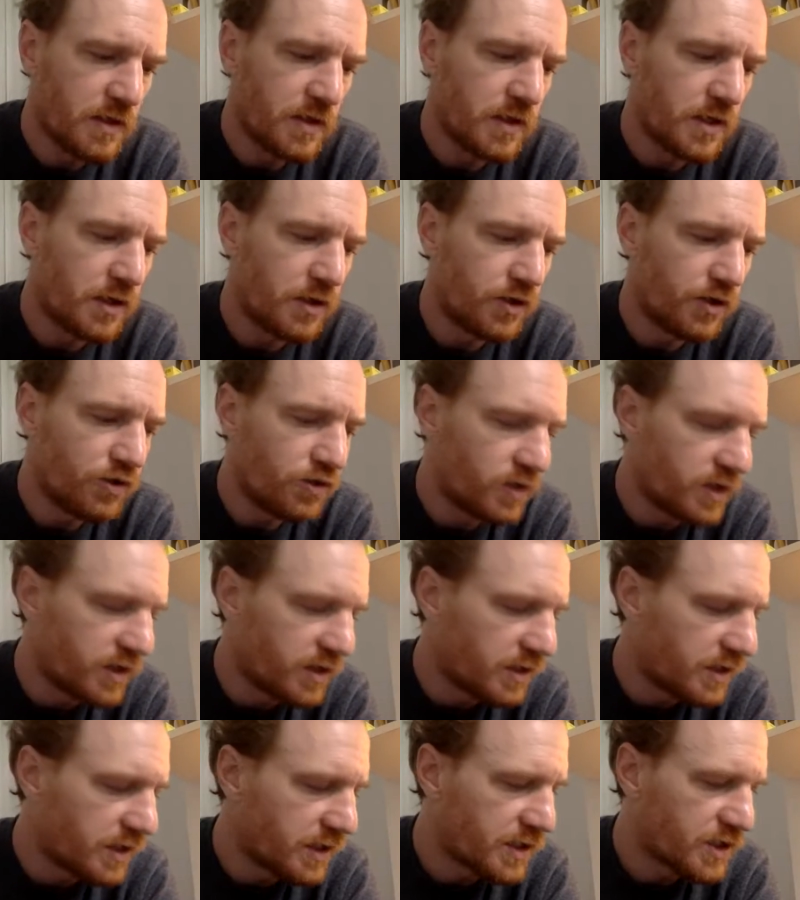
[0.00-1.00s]
you
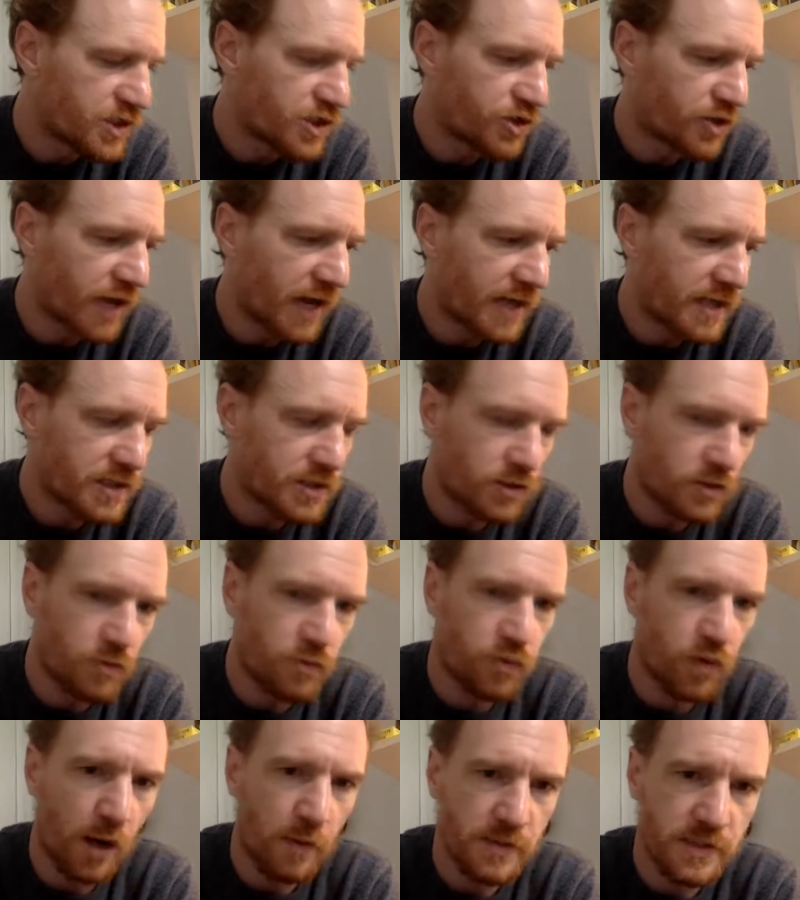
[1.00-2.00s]
can extract certain
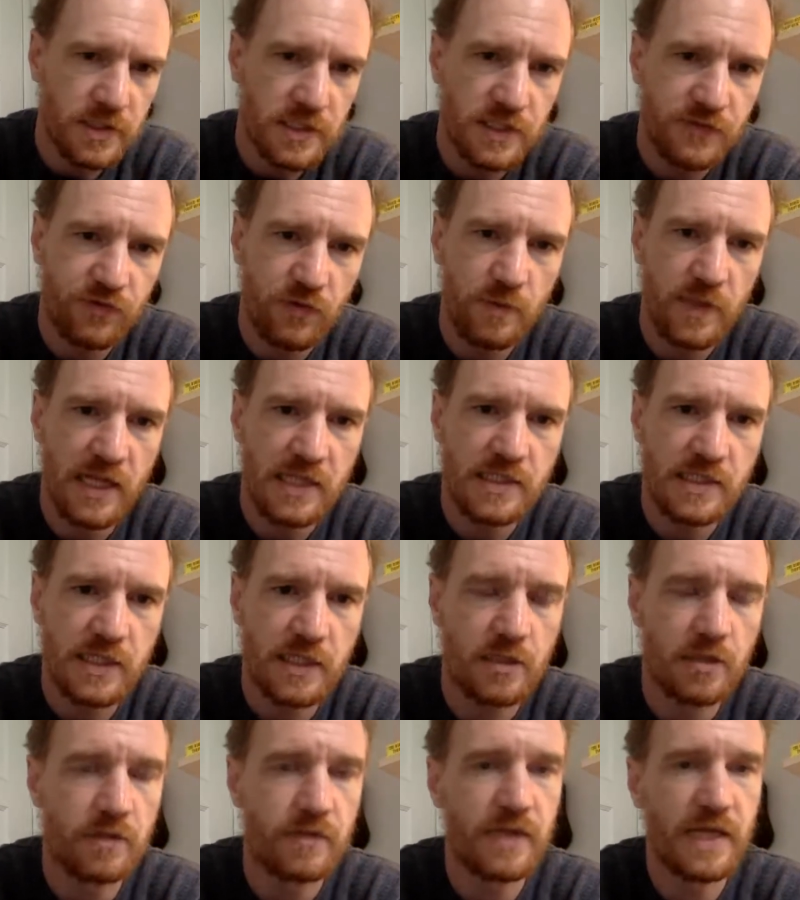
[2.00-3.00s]
promises from that
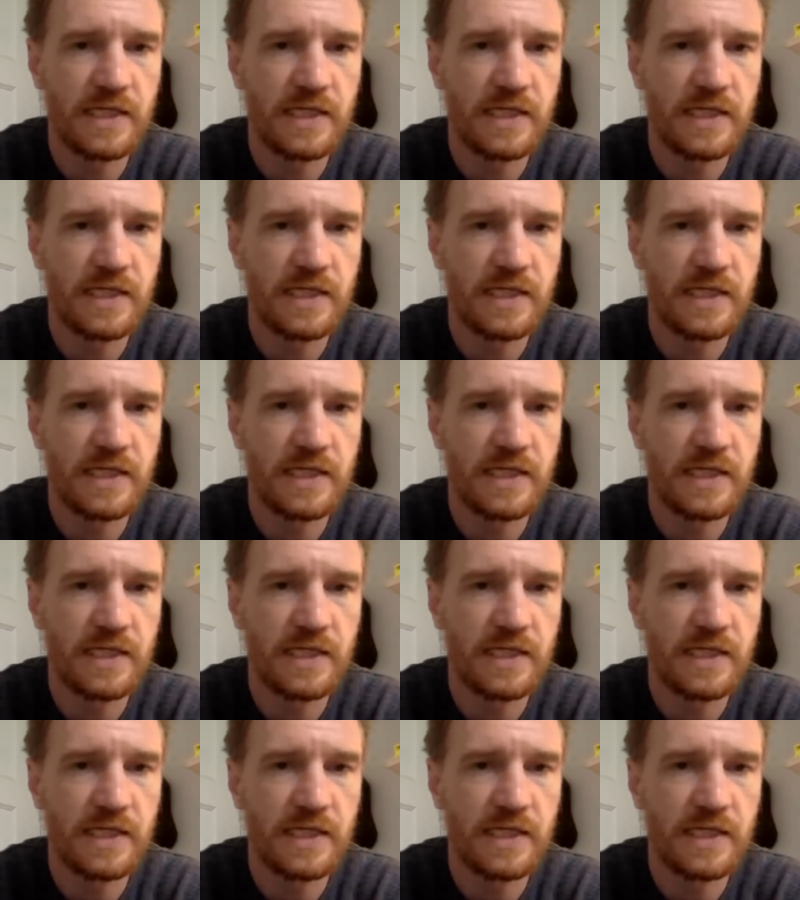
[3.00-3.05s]
senator.